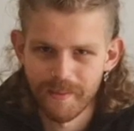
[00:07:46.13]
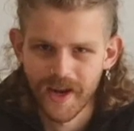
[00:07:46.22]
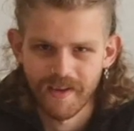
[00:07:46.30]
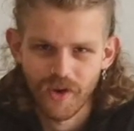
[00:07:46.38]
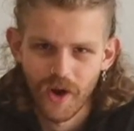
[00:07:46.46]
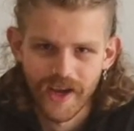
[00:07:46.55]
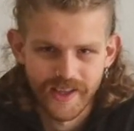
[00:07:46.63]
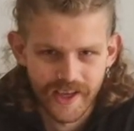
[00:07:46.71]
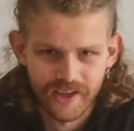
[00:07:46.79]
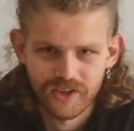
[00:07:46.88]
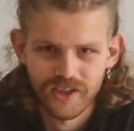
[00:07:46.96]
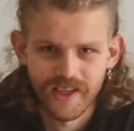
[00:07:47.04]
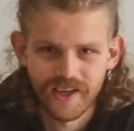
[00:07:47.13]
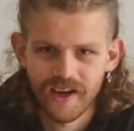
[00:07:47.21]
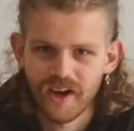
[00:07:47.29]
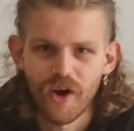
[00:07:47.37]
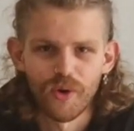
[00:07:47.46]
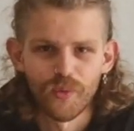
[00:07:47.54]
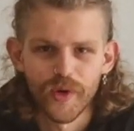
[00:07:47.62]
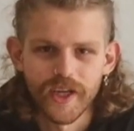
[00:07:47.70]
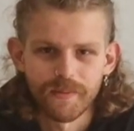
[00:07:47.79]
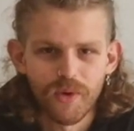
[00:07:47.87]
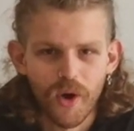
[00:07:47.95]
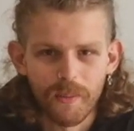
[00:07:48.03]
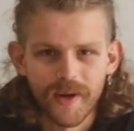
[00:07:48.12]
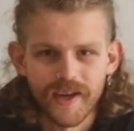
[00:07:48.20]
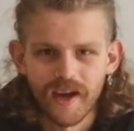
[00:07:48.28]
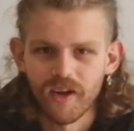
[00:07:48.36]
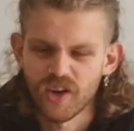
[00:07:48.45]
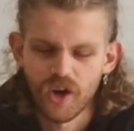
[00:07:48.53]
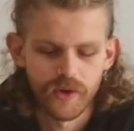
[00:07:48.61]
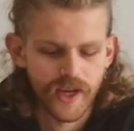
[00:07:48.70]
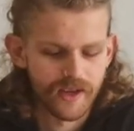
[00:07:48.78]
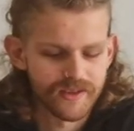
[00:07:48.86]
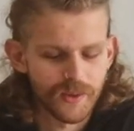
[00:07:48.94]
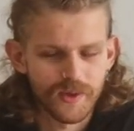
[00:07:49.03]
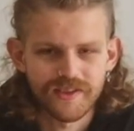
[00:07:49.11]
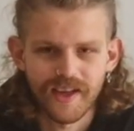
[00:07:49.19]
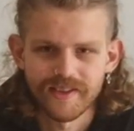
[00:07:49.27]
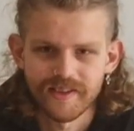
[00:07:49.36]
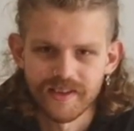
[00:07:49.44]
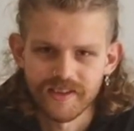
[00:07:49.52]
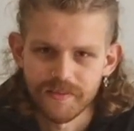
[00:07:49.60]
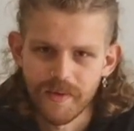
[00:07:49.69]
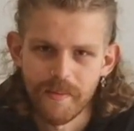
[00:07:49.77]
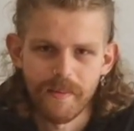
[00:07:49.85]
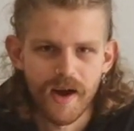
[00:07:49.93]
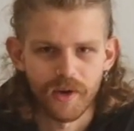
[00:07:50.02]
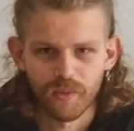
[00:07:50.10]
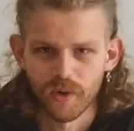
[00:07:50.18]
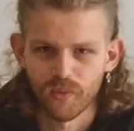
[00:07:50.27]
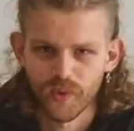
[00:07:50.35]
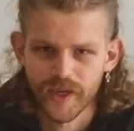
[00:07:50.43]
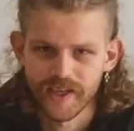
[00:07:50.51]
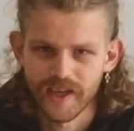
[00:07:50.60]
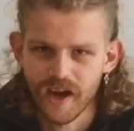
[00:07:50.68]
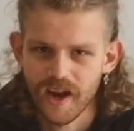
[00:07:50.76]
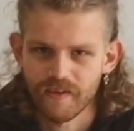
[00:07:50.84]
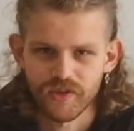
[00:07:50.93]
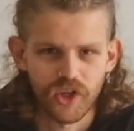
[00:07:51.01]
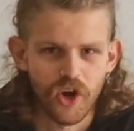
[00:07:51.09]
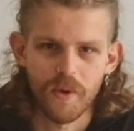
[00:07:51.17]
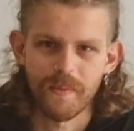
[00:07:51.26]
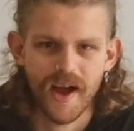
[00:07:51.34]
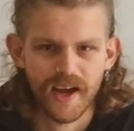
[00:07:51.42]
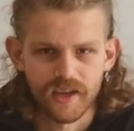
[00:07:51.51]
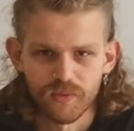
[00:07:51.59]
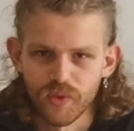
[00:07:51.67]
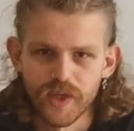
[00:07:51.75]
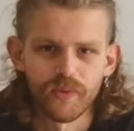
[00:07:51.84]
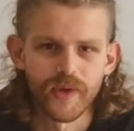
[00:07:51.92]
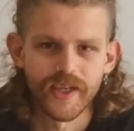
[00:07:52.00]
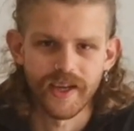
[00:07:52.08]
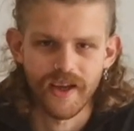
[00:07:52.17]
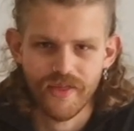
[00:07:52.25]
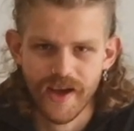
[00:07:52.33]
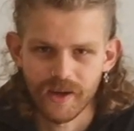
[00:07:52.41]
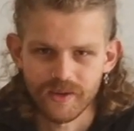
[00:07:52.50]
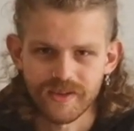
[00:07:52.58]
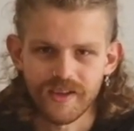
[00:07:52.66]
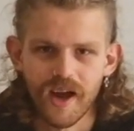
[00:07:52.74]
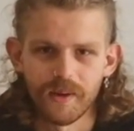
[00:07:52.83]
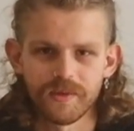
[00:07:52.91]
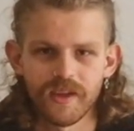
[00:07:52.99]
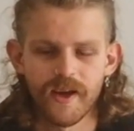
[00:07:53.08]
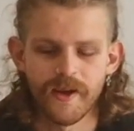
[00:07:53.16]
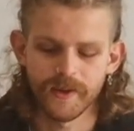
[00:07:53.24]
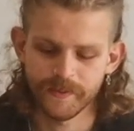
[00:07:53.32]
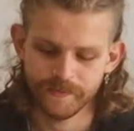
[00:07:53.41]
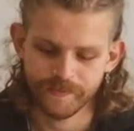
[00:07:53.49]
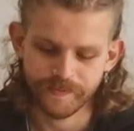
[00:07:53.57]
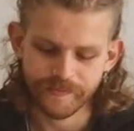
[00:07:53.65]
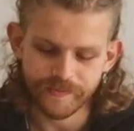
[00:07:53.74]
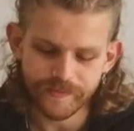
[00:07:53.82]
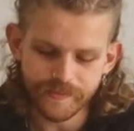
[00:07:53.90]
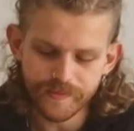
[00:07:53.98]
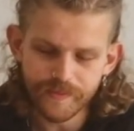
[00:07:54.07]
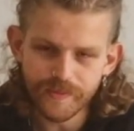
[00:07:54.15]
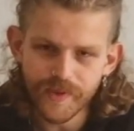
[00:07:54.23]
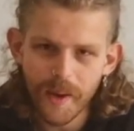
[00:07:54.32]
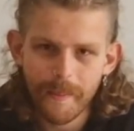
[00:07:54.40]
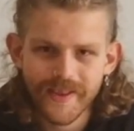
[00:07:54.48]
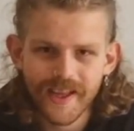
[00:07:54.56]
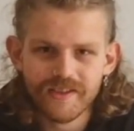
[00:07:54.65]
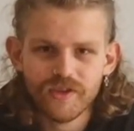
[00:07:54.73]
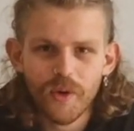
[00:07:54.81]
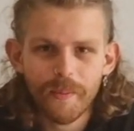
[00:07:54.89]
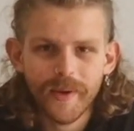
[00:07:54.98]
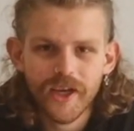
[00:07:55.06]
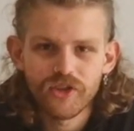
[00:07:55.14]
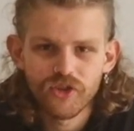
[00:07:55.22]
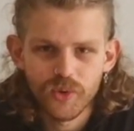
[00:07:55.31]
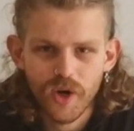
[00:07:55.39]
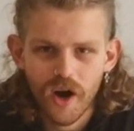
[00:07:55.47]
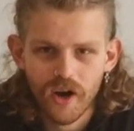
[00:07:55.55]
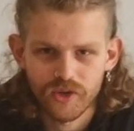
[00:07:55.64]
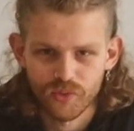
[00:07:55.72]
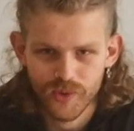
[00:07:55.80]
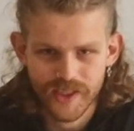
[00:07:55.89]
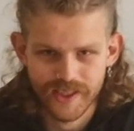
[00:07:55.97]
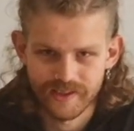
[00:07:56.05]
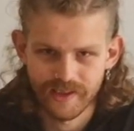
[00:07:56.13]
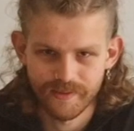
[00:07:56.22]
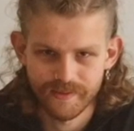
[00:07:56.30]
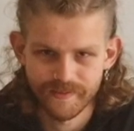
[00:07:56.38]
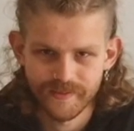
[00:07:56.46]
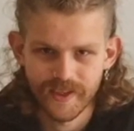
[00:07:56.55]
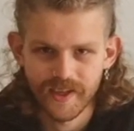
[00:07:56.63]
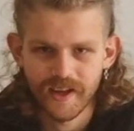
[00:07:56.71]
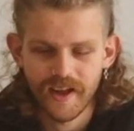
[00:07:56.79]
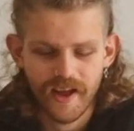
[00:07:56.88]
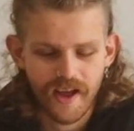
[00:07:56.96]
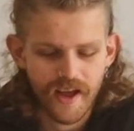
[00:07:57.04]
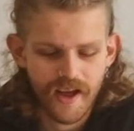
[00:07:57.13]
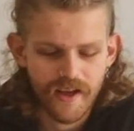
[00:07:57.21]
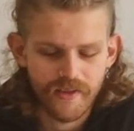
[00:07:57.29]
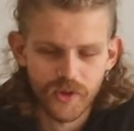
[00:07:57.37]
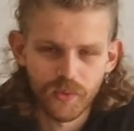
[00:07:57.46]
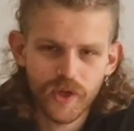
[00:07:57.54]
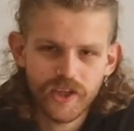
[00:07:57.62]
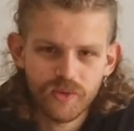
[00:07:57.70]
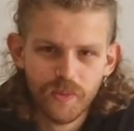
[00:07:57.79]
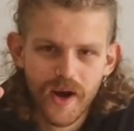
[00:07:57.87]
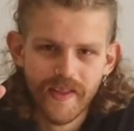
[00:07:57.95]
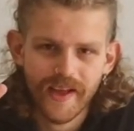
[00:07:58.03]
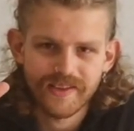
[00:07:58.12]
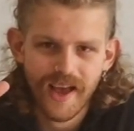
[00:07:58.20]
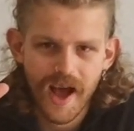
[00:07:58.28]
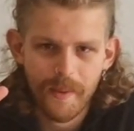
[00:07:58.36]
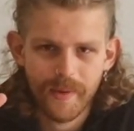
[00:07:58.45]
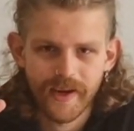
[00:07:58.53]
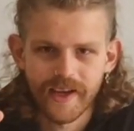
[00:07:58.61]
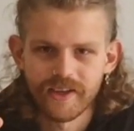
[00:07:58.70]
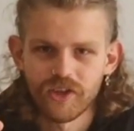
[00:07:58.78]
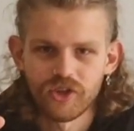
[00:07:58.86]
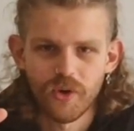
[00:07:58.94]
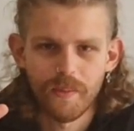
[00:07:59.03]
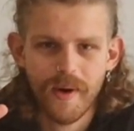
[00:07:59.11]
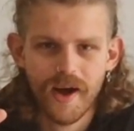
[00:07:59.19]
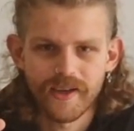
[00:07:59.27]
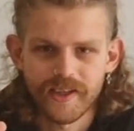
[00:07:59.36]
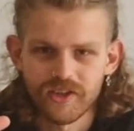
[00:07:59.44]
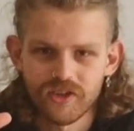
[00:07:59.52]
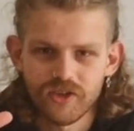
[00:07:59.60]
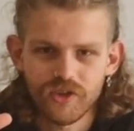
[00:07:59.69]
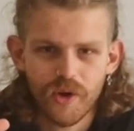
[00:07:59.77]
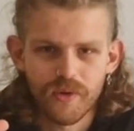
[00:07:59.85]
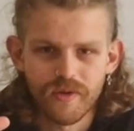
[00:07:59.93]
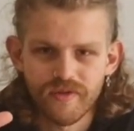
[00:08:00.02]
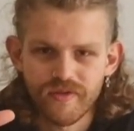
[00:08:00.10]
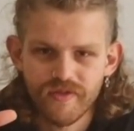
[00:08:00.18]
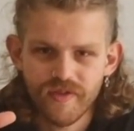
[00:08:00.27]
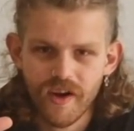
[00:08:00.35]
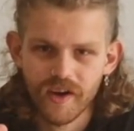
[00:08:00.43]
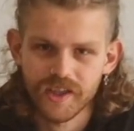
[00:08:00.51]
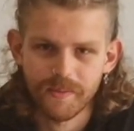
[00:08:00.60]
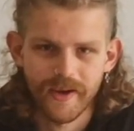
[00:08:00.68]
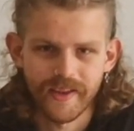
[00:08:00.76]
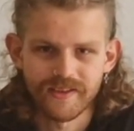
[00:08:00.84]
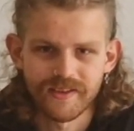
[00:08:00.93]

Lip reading: man, I've got ADHD. I can't read properly. I'll go down to a sentence and my mind won't read it. I'll have to go back and reread it 1,000 times. But that's not because you can't read. The reason why that's happening is because your mind is so fucked by this